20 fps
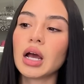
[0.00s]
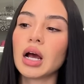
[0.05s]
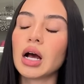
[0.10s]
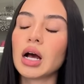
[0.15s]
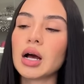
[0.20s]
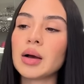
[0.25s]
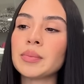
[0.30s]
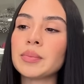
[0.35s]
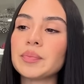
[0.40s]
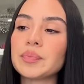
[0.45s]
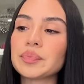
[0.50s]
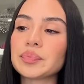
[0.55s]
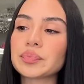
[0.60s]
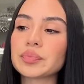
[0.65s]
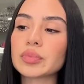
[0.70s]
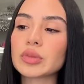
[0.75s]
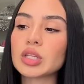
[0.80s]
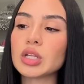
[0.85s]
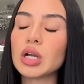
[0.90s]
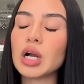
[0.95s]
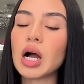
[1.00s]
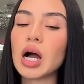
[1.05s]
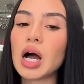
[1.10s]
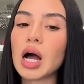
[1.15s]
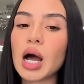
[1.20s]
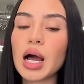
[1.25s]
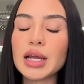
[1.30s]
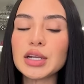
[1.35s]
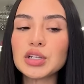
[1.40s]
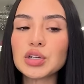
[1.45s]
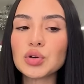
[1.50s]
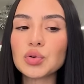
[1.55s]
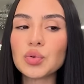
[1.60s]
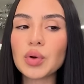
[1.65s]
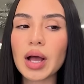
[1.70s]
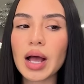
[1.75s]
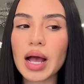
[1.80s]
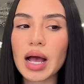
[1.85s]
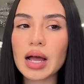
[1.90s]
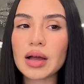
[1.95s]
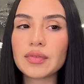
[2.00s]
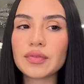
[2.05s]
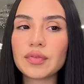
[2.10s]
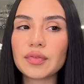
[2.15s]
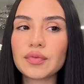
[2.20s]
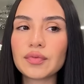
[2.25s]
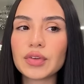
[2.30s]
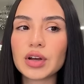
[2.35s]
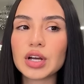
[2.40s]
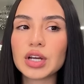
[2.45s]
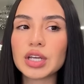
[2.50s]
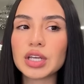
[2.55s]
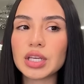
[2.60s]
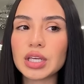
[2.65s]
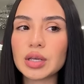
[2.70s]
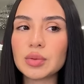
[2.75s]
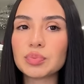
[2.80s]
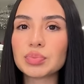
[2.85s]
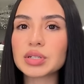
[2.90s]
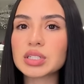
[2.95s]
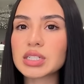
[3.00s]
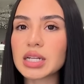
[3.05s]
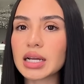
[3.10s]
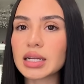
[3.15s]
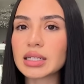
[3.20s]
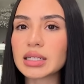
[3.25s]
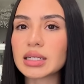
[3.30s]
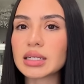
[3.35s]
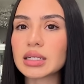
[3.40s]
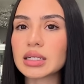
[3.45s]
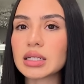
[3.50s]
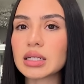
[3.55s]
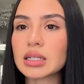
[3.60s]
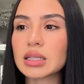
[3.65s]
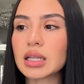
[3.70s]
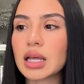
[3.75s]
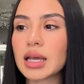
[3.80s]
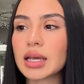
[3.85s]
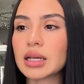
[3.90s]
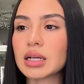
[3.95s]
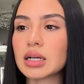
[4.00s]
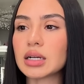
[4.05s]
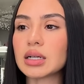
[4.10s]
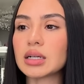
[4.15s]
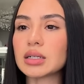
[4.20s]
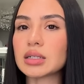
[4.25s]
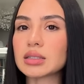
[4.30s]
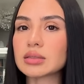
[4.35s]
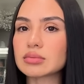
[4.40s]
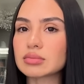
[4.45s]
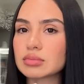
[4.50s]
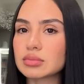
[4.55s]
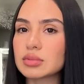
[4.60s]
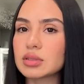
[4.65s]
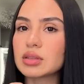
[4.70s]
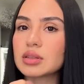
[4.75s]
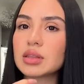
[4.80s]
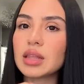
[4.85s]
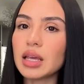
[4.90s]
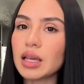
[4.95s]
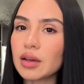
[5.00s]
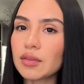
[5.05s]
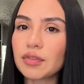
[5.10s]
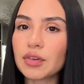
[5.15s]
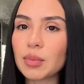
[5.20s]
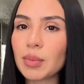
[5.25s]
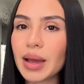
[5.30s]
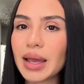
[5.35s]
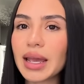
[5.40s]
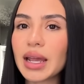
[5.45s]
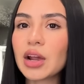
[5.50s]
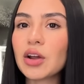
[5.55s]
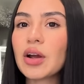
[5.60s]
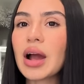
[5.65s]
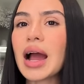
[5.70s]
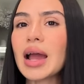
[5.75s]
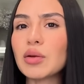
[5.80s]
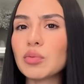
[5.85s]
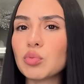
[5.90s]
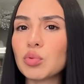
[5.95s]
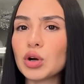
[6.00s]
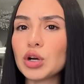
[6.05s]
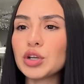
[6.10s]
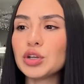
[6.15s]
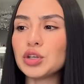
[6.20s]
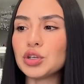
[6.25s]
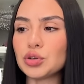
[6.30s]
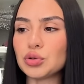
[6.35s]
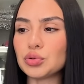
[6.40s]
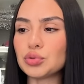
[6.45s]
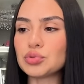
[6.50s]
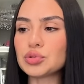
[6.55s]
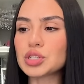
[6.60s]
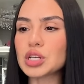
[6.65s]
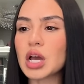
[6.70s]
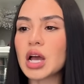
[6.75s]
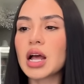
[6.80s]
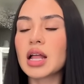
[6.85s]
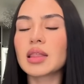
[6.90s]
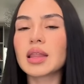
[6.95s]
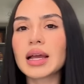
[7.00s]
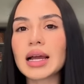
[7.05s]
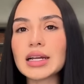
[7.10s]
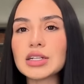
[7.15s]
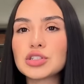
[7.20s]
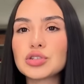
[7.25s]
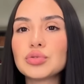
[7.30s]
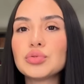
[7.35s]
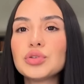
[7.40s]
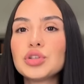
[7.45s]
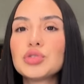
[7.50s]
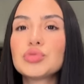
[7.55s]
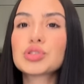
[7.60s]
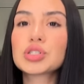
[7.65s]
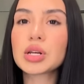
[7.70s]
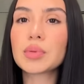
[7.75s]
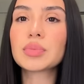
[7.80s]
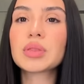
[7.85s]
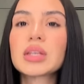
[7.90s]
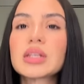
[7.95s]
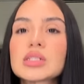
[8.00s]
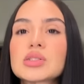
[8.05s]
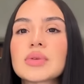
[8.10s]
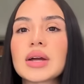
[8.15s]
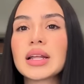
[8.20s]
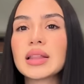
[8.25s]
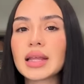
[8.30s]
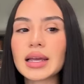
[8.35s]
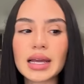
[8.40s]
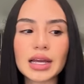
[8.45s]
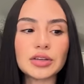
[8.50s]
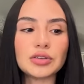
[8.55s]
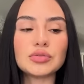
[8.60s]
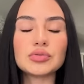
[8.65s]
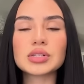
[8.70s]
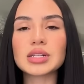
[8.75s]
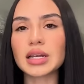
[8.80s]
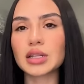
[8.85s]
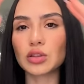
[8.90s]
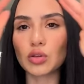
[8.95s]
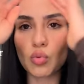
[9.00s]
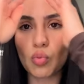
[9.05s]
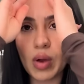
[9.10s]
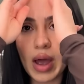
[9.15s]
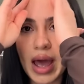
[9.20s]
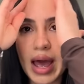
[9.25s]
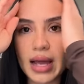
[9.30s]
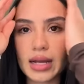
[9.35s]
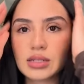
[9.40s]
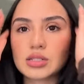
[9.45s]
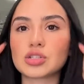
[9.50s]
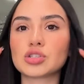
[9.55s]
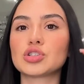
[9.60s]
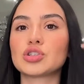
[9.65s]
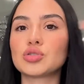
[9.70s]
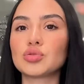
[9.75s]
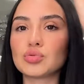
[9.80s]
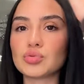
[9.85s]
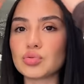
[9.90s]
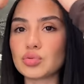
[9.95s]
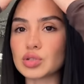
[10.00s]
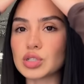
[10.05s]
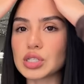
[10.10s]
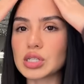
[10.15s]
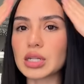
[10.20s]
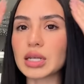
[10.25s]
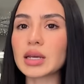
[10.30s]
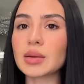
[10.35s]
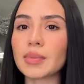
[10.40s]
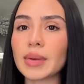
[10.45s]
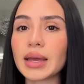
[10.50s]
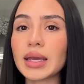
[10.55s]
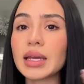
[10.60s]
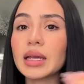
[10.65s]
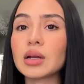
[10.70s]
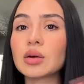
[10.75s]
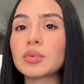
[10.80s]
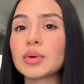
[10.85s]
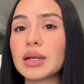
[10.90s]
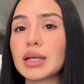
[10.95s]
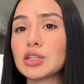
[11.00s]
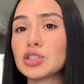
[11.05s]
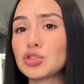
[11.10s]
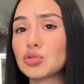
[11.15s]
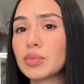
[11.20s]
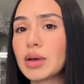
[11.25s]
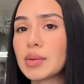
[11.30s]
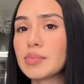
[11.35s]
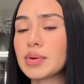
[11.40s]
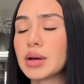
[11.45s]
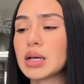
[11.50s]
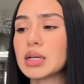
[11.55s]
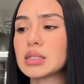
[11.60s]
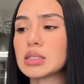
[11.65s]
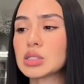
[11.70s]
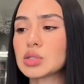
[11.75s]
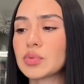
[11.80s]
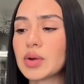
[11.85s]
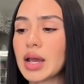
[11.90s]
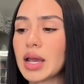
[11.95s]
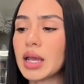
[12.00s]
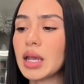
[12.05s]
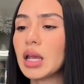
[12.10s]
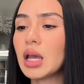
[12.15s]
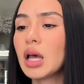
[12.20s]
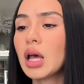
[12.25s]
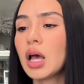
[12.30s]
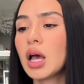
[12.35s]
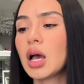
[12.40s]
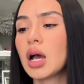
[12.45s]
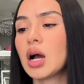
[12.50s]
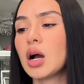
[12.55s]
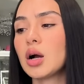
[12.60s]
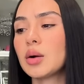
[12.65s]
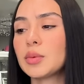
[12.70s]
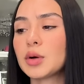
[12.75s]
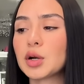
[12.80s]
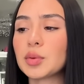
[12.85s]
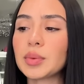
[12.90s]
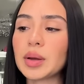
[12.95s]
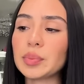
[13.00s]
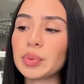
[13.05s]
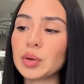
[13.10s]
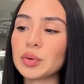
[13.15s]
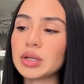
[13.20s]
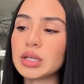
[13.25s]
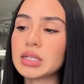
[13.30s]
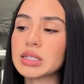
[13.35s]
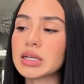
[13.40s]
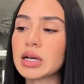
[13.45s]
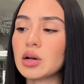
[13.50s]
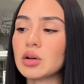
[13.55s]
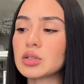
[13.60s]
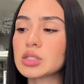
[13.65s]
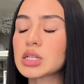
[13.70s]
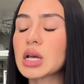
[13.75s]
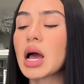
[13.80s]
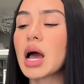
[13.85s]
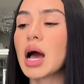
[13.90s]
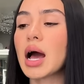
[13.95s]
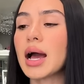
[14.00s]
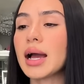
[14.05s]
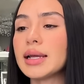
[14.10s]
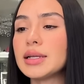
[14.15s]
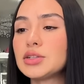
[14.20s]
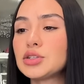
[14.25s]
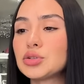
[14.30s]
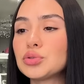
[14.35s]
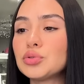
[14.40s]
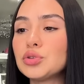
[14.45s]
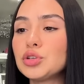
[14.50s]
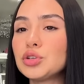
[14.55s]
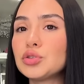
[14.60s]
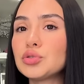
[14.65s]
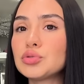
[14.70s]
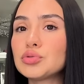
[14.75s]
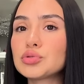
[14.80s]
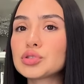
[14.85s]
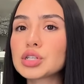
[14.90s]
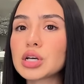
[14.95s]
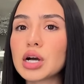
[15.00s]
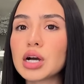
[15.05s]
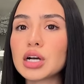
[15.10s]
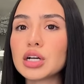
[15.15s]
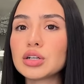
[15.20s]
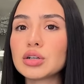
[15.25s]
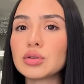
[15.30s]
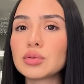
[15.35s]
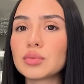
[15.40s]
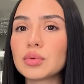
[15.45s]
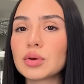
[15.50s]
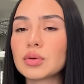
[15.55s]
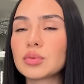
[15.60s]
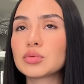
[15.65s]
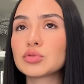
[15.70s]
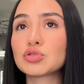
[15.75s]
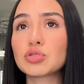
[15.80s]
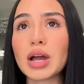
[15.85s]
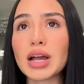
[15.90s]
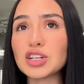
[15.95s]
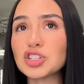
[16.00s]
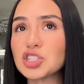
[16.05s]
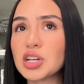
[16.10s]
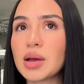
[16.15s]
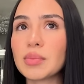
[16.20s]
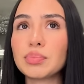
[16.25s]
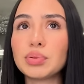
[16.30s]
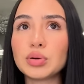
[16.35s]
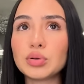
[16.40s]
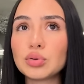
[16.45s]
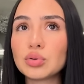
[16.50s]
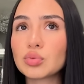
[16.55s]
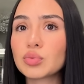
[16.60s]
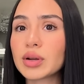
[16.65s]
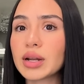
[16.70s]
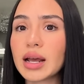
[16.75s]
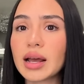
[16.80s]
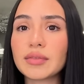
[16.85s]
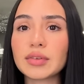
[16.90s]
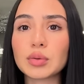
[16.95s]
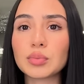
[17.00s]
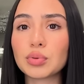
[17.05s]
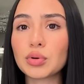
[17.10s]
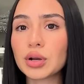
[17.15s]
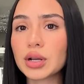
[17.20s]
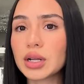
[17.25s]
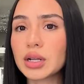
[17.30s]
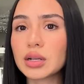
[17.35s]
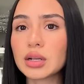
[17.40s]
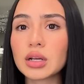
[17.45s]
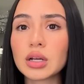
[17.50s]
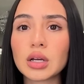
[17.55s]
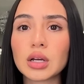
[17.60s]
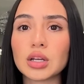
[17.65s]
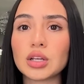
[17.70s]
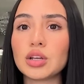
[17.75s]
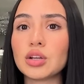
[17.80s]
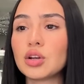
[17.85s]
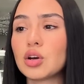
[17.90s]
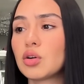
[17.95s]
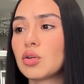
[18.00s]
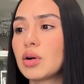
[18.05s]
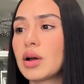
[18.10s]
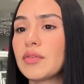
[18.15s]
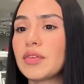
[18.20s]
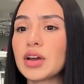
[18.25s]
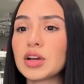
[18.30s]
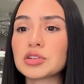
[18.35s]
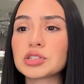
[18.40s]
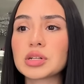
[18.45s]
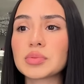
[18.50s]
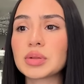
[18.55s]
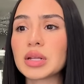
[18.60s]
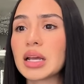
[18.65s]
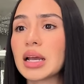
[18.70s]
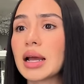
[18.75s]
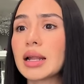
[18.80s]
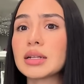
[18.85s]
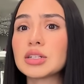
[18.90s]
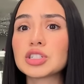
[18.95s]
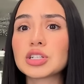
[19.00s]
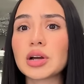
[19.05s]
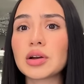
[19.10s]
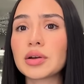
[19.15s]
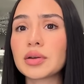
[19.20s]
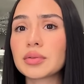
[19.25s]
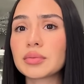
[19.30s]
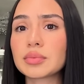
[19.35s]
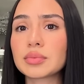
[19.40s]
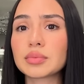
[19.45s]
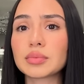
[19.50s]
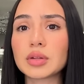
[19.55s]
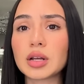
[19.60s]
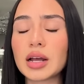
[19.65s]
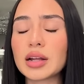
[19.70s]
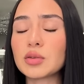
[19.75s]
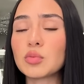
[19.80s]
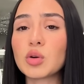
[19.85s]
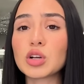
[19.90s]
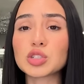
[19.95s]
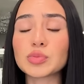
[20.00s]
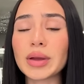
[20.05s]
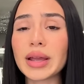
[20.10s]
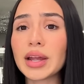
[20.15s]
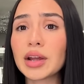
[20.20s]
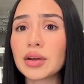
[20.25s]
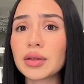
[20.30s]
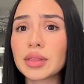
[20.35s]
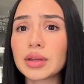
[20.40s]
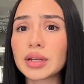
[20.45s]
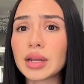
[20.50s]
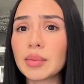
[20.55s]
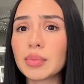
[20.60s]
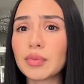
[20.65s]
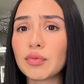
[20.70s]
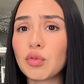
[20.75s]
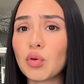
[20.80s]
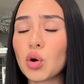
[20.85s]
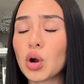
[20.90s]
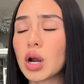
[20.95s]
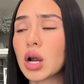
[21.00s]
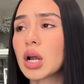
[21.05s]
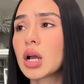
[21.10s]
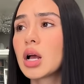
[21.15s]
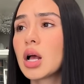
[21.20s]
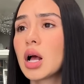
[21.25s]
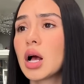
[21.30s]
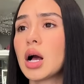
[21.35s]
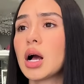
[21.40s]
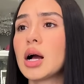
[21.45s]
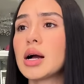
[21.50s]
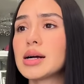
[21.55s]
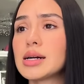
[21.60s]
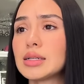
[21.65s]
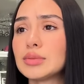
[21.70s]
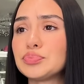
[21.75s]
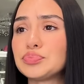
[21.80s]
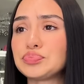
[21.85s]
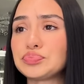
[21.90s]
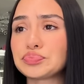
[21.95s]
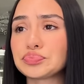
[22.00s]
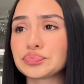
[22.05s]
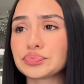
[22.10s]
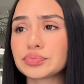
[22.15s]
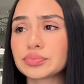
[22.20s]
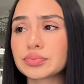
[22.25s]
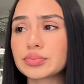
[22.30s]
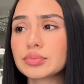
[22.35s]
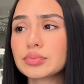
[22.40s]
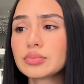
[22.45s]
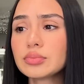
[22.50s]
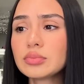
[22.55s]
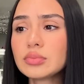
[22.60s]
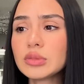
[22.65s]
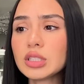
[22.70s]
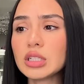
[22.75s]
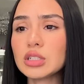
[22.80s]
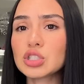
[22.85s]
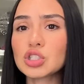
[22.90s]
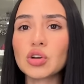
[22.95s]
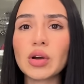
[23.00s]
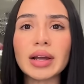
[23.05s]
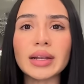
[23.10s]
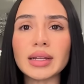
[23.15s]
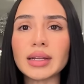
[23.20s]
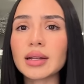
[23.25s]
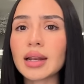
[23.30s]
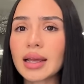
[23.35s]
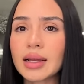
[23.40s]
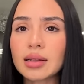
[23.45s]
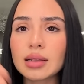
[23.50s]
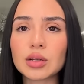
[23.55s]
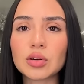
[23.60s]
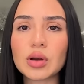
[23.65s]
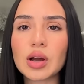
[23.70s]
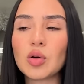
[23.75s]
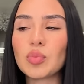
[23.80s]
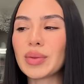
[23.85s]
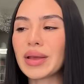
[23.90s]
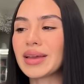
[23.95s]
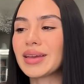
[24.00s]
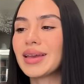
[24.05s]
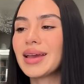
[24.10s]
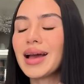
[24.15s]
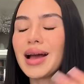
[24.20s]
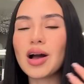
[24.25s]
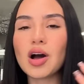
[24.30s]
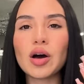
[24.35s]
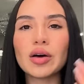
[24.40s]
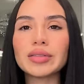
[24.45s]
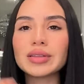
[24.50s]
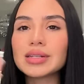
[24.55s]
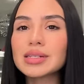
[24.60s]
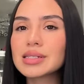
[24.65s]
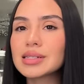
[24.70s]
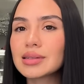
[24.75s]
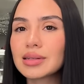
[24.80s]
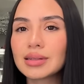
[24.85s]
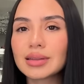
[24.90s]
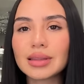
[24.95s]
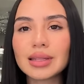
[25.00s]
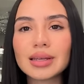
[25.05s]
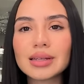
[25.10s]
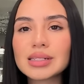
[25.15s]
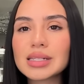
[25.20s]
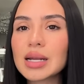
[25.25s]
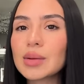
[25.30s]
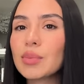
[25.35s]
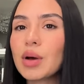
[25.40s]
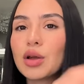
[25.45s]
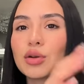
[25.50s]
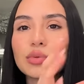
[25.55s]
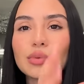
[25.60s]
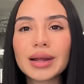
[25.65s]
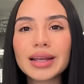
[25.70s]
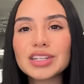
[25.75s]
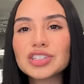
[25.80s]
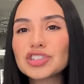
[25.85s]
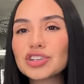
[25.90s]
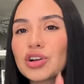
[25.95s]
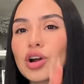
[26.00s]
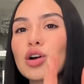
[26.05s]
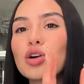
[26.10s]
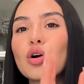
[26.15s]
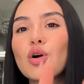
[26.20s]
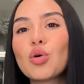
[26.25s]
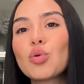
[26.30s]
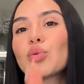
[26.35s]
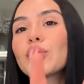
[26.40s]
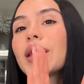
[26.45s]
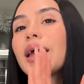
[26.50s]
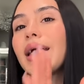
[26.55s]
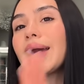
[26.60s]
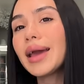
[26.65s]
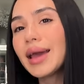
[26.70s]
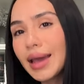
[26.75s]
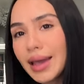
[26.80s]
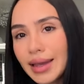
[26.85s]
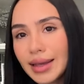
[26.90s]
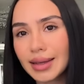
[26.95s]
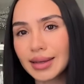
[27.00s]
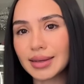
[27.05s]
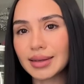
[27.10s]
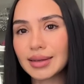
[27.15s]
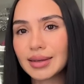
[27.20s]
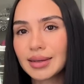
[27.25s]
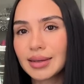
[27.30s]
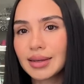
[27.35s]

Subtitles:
I don't have a heat protectant, like a thing for my hair. I would use, like, I do use some things, right? Like, I use like the wax to slick my hair when I do my buns, right? Or my ponytails. I do use dry shampoo when I have an important, you know, event or something. I didn't wash my hair the day before, so I need like a little help. Like, yeah, all these things in moderation are okay.